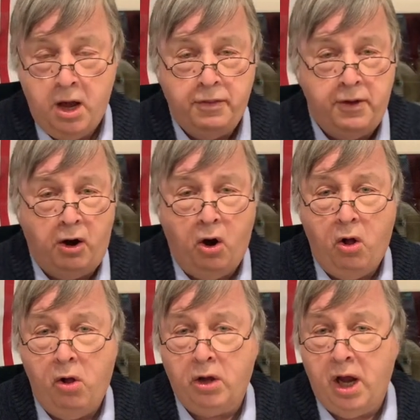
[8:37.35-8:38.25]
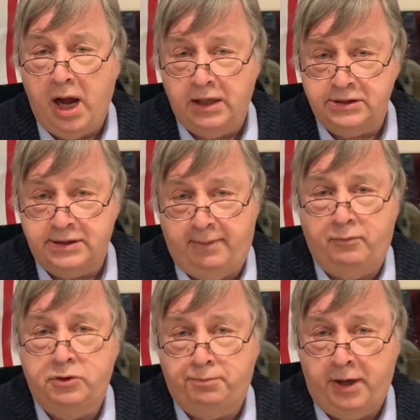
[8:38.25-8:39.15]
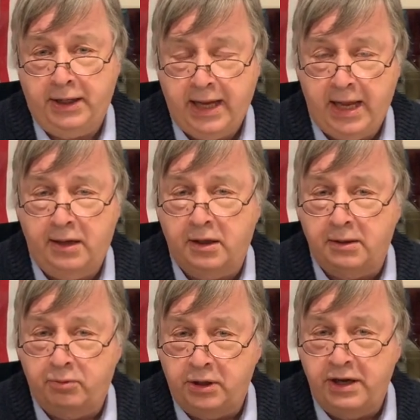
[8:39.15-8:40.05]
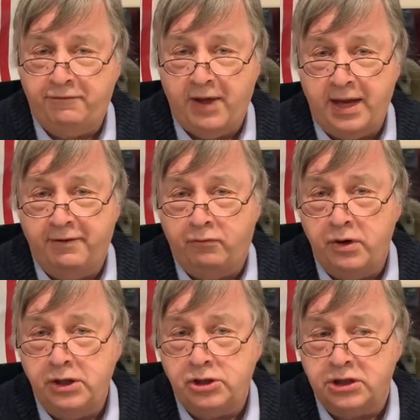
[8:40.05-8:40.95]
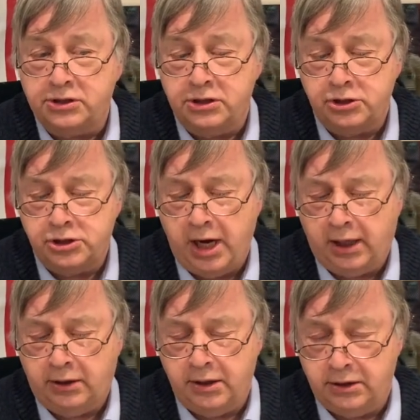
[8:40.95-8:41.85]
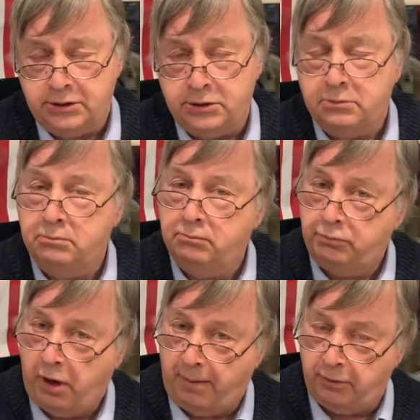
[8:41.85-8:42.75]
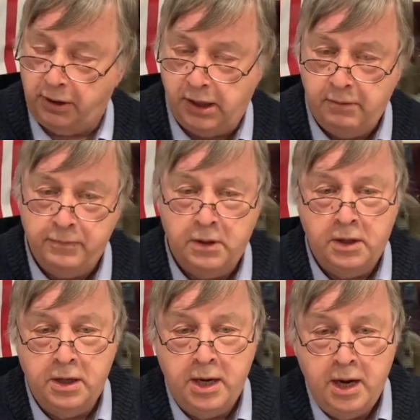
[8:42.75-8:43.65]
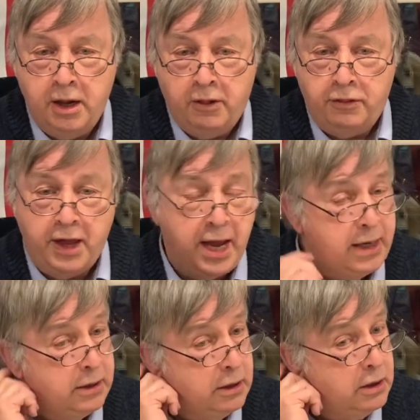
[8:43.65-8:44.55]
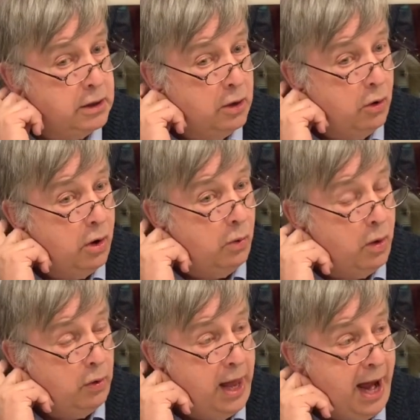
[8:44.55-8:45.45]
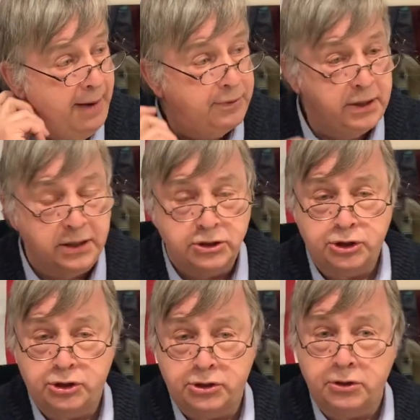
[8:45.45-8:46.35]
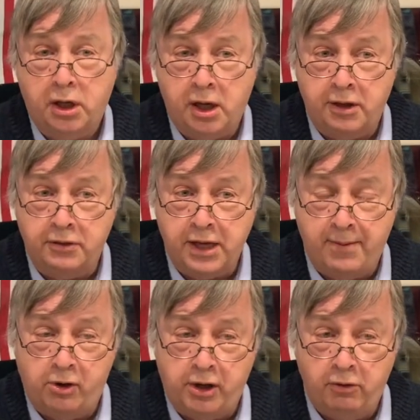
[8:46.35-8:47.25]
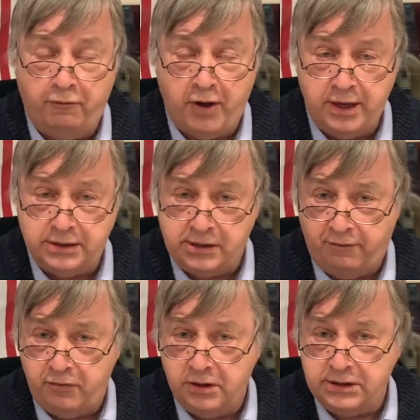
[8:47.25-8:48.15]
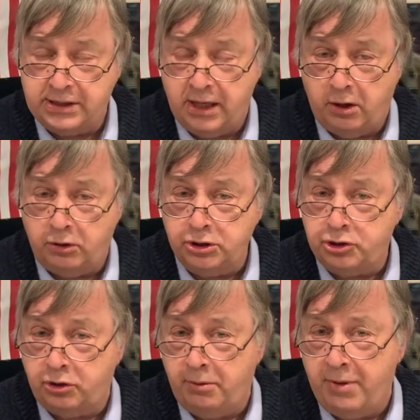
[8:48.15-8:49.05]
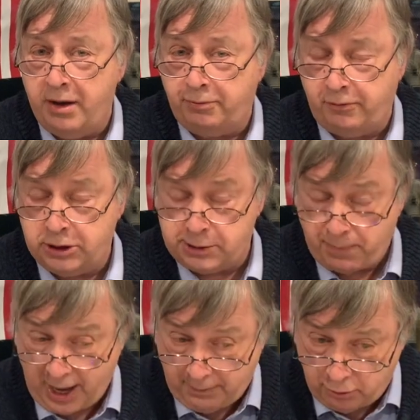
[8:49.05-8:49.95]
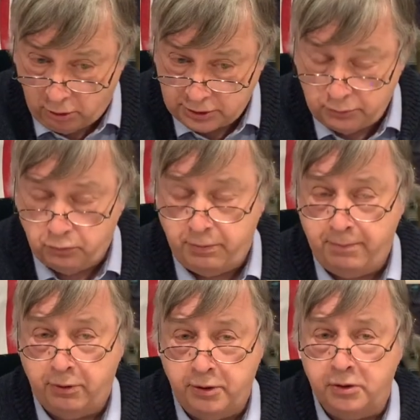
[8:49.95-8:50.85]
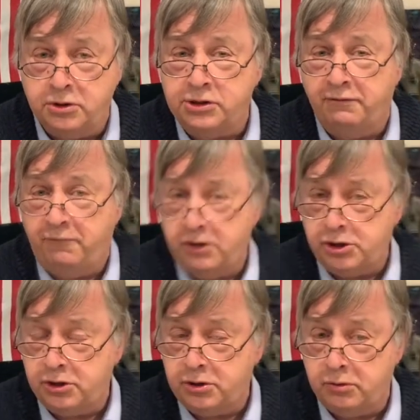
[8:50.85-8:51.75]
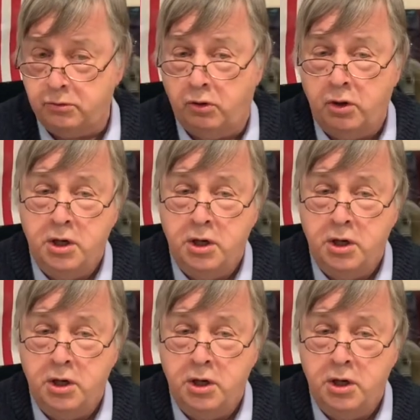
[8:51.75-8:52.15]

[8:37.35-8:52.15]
Their whole concept was predicated on the belief that if we just inject this properly, then what will happen is the mRNA will find itself into the cell, only a certain amount of spike protein will be produced, sufficient to